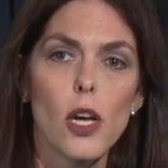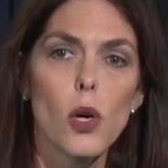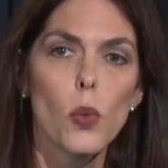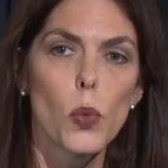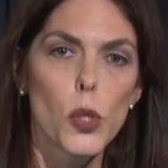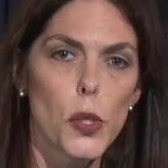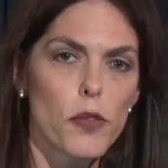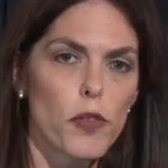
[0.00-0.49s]

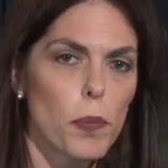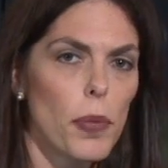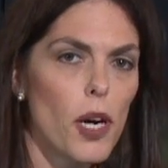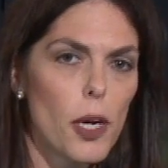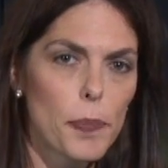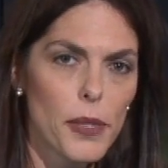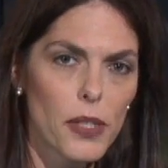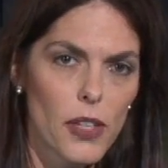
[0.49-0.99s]
when you have a
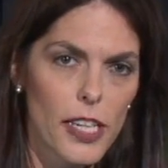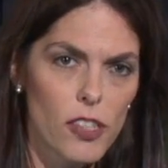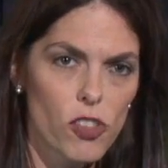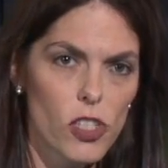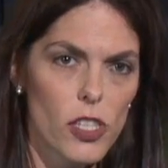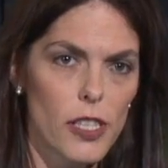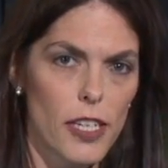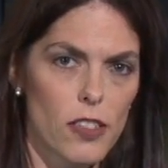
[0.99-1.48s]

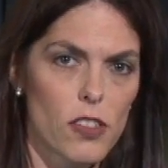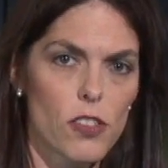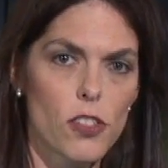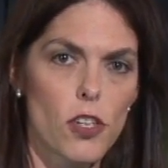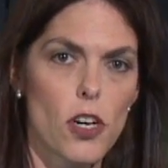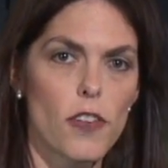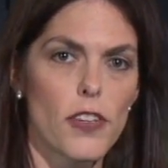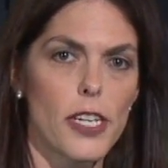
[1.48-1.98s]
population that's
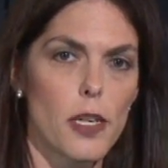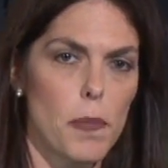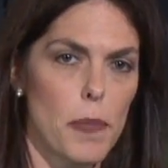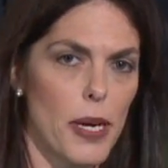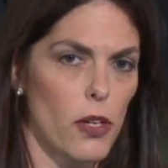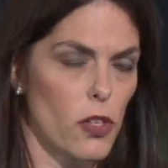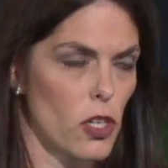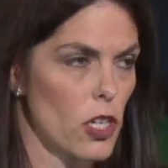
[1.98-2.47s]
starving and
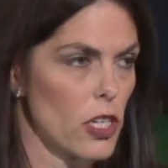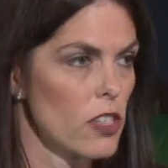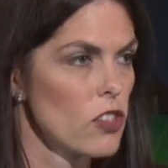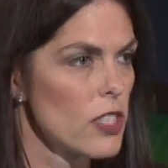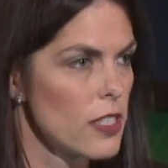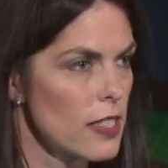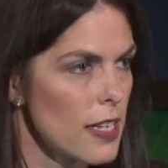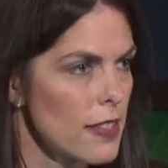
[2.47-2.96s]
malnourished,
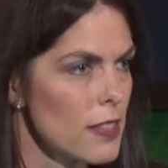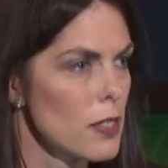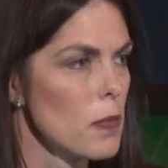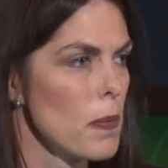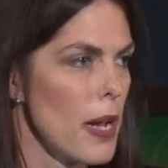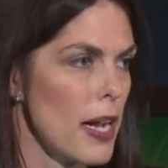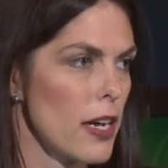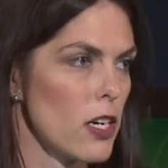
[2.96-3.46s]
it doesn't
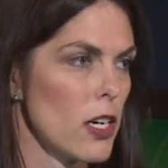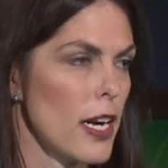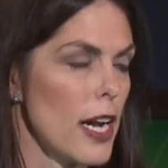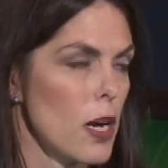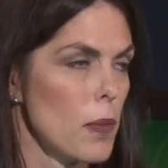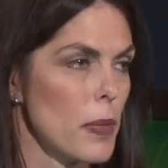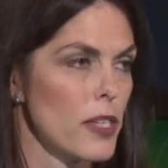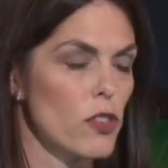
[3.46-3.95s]
matter
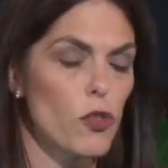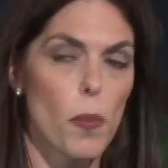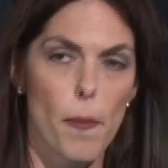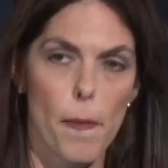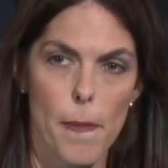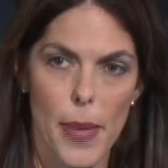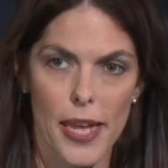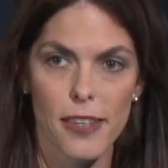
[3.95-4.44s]
how much
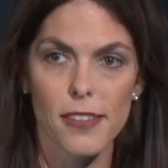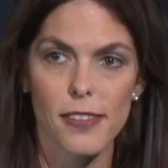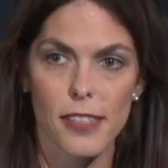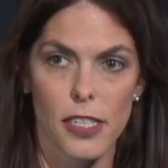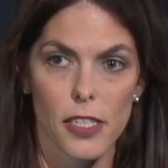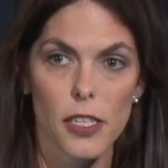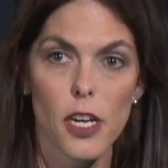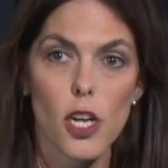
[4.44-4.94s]

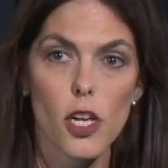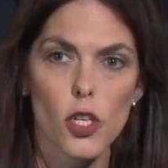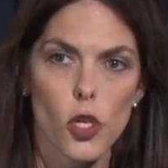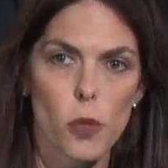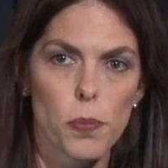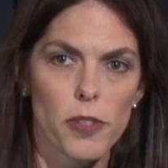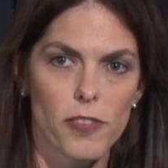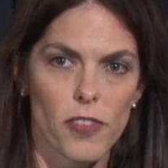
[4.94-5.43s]
medicine you
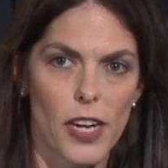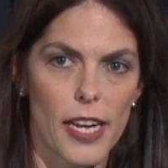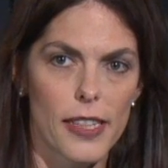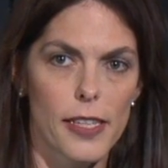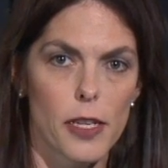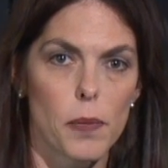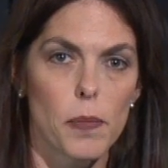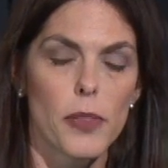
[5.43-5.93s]
provide
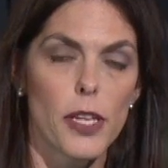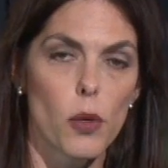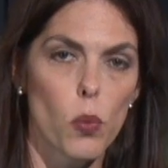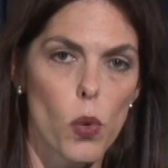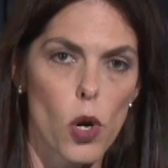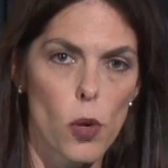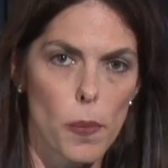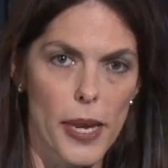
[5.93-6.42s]
them, it
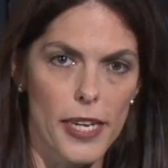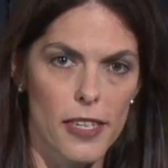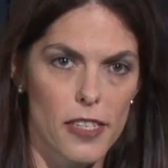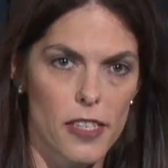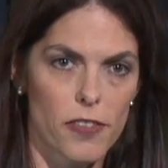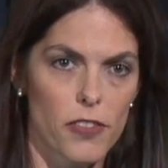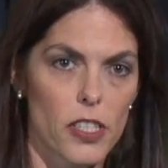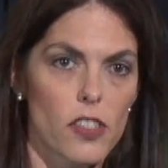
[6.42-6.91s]
won't make a
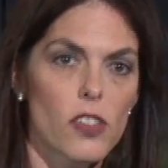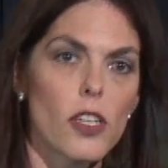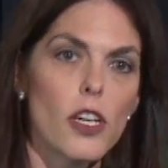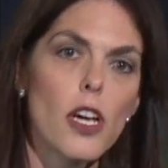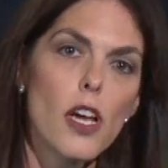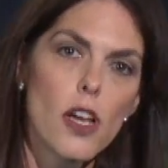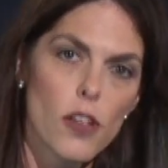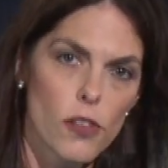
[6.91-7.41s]
difference.
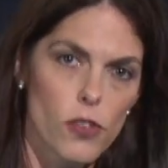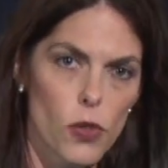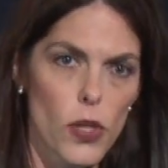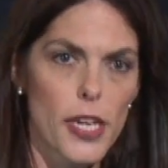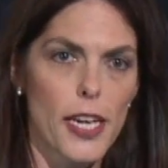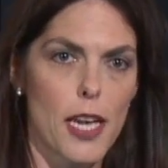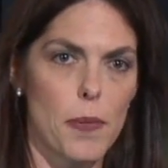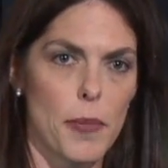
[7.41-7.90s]
So they
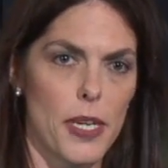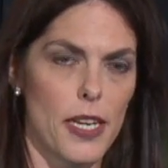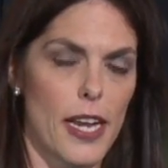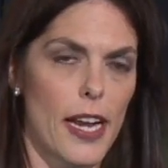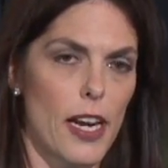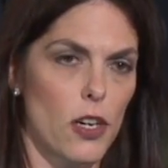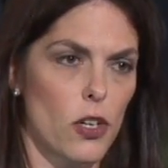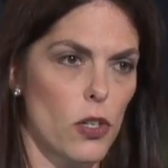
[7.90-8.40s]
came into
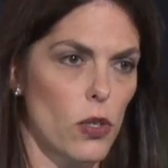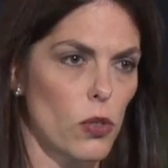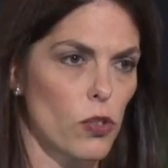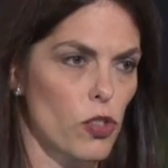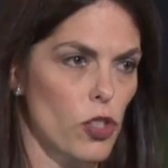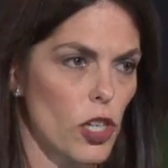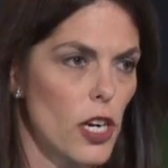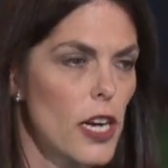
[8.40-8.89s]

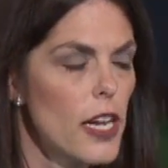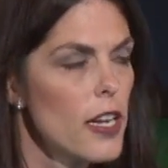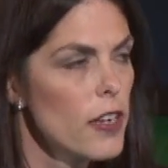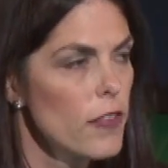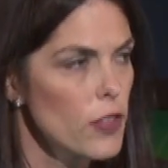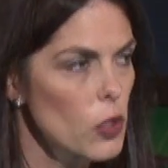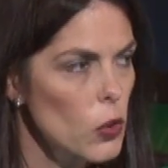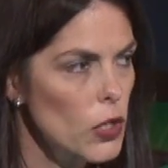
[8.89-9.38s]
agriculture.
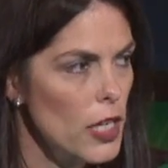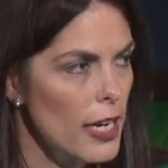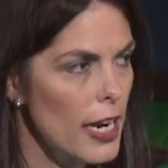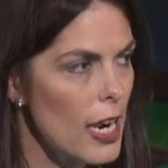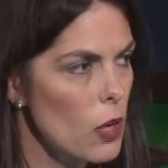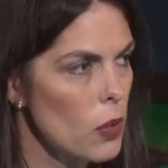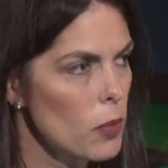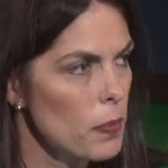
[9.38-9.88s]
If you look at
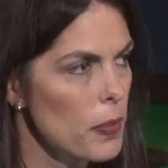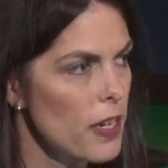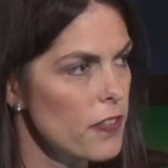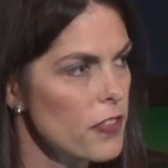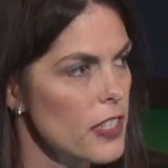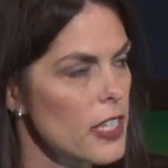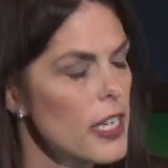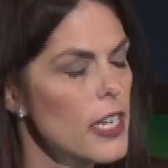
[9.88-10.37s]
Howard
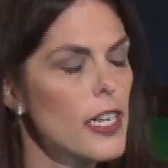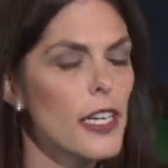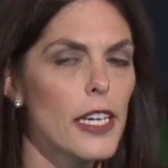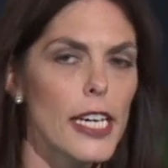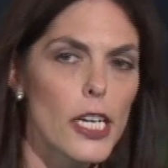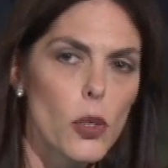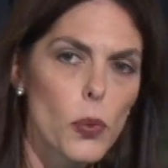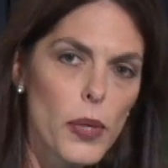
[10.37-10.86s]
Buffett,
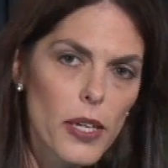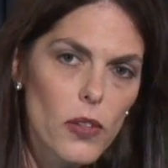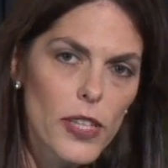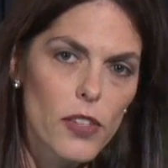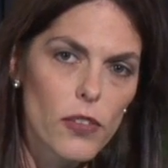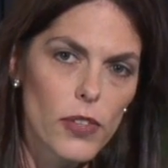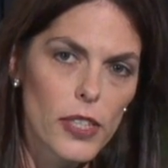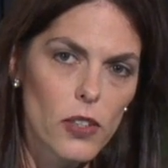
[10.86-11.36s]
he
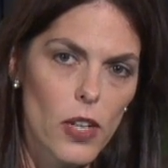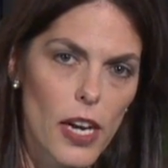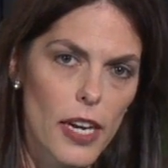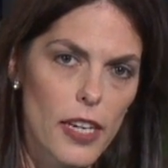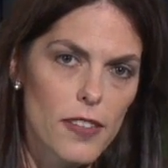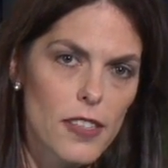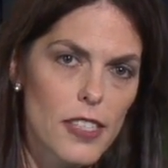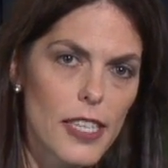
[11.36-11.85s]
quickly
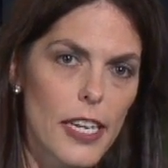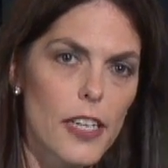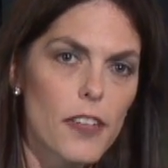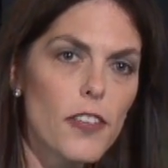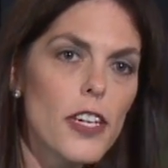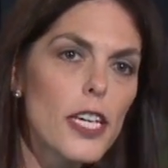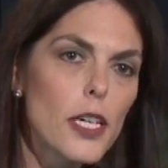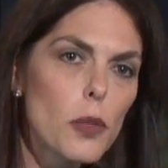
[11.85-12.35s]
realized that if
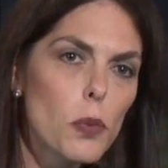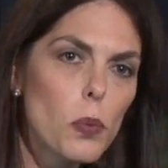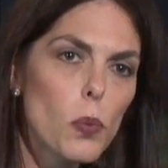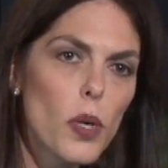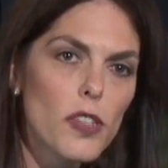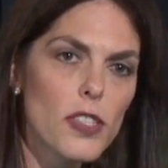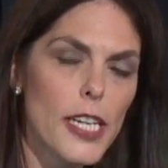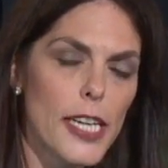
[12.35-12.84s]
he
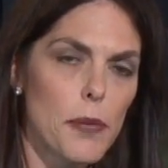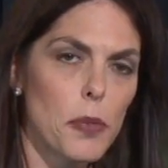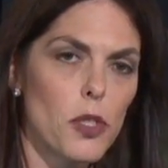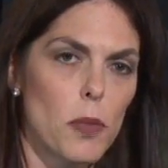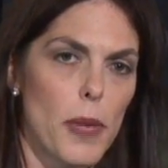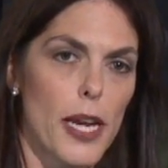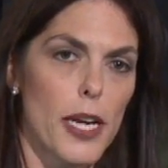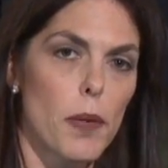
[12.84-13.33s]
wasn't able to
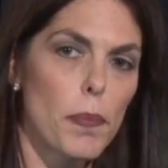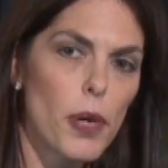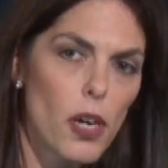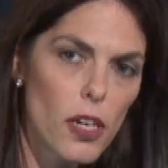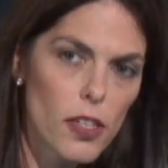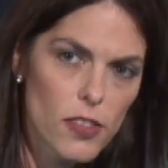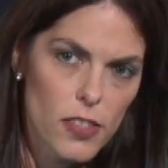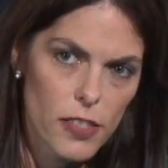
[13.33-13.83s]
make a
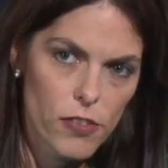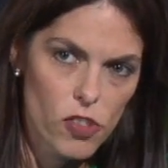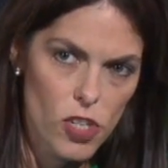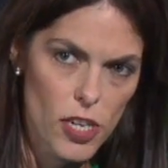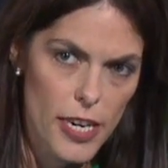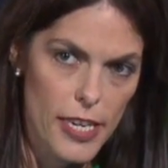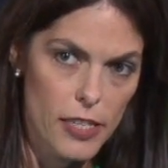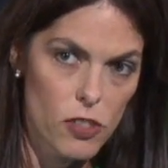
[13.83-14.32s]
positive
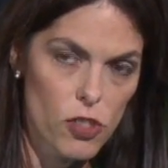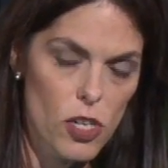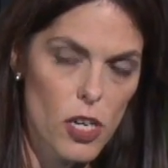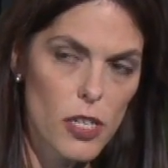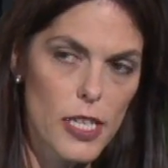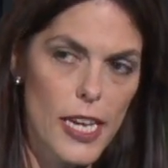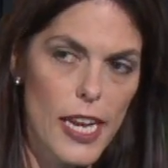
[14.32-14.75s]
change on the